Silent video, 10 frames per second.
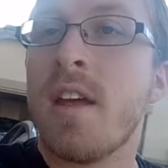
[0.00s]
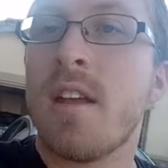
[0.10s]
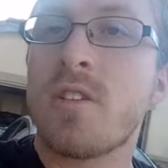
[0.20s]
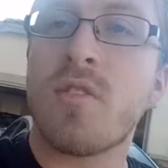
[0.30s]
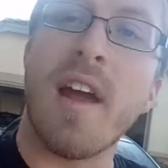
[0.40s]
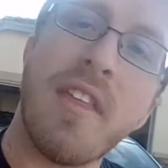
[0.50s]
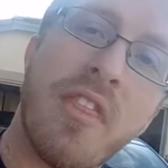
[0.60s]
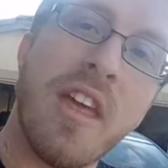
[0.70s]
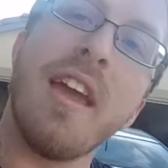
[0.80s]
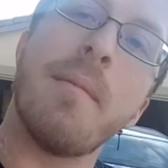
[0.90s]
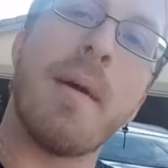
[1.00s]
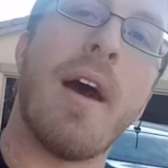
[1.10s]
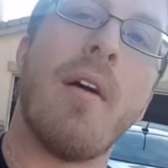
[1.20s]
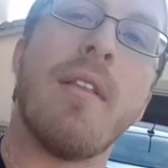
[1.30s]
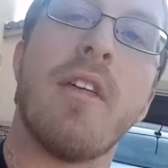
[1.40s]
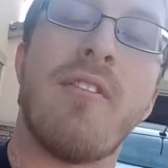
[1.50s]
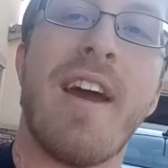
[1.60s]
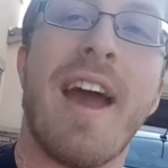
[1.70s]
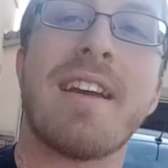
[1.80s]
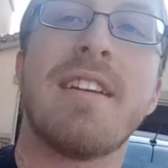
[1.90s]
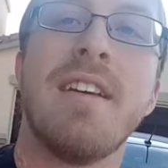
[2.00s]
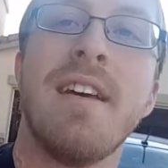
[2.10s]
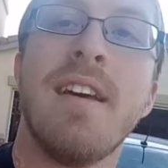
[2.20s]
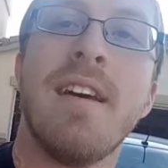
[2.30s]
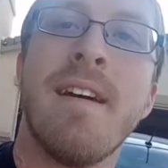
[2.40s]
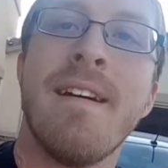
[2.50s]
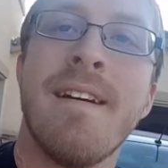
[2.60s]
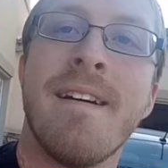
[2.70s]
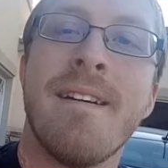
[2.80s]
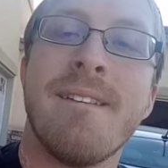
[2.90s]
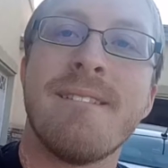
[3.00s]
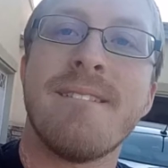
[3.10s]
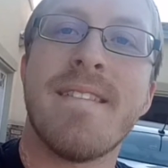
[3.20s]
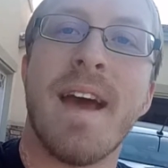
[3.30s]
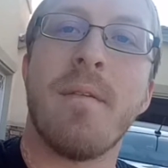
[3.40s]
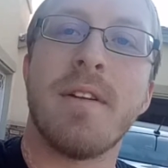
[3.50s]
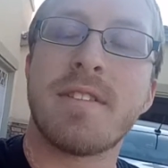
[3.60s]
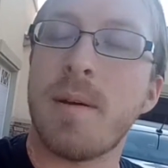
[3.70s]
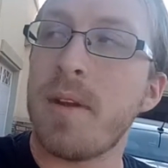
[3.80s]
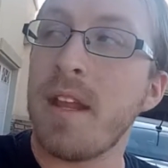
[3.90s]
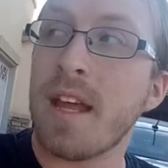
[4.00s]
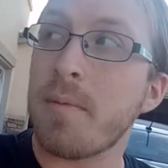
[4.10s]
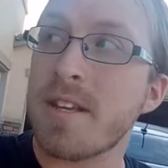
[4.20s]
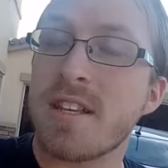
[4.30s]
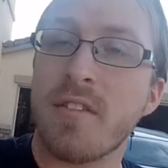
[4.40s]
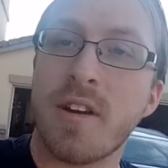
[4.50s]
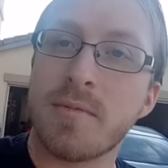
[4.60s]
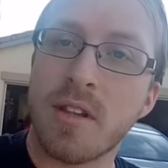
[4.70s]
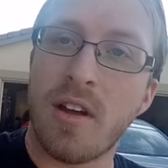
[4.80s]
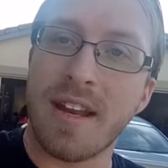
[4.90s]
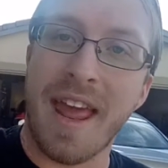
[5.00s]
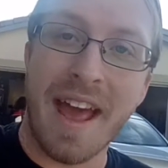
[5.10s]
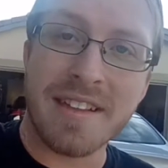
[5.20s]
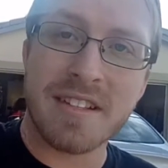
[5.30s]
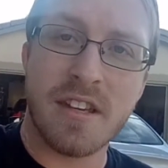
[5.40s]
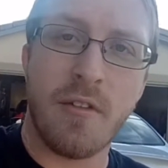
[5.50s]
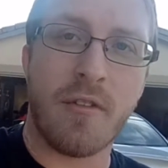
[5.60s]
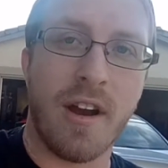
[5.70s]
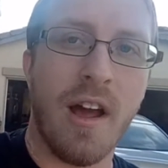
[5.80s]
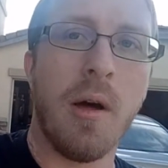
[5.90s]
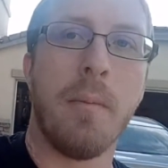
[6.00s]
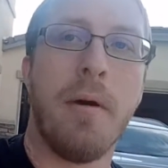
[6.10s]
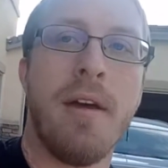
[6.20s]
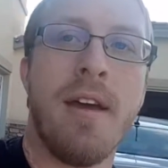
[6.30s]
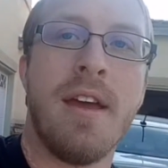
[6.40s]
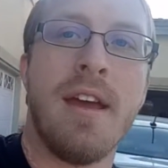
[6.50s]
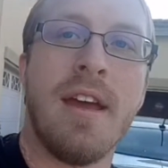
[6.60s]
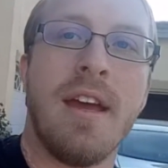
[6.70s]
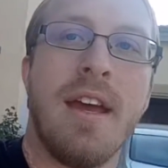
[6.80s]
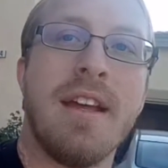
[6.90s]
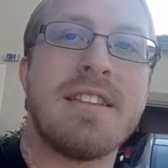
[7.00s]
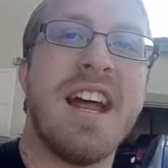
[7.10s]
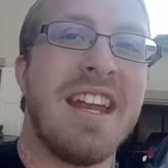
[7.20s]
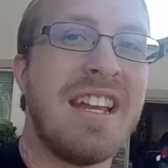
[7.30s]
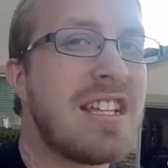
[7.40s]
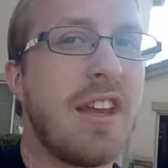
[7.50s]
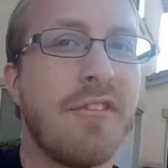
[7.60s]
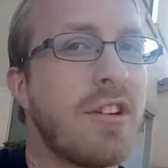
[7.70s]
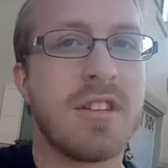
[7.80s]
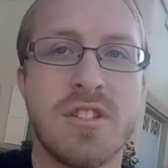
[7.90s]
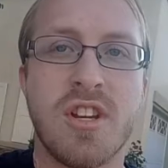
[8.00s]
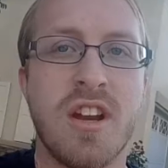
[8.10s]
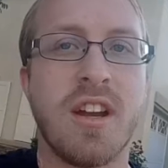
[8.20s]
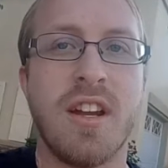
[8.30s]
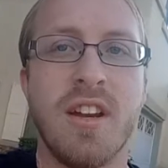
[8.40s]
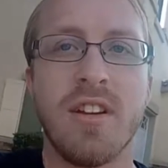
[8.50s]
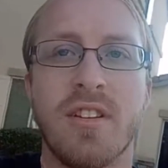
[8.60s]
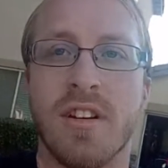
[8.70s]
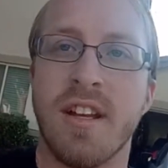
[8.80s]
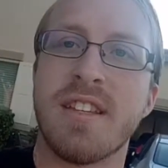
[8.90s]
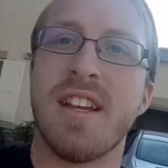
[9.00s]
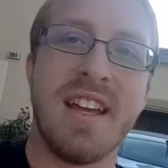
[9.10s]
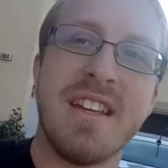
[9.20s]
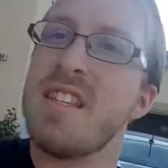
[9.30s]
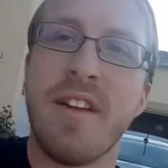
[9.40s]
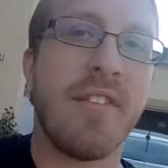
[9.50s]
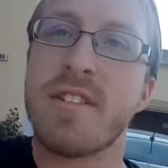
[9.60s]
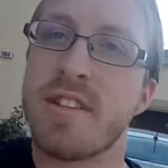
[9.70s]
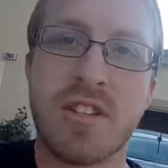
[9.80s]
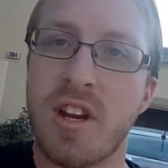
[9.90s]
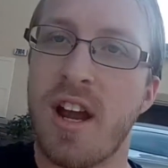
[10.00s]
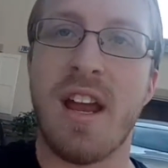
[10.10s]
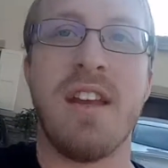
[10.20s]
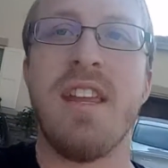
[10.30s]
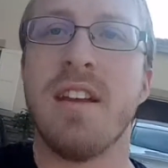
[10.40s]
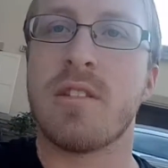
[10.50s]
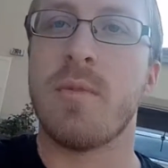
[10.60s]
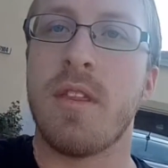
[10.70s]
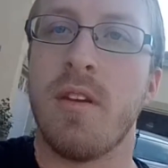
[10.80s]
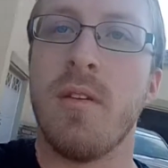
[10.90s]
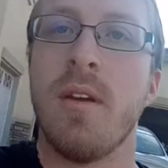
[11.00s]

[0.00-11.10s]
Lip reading: Try and think about the fact that when somebody like myself comes along and asks you for help, it's not easy for us to share our character. It's not easy for us to share our ideas with you.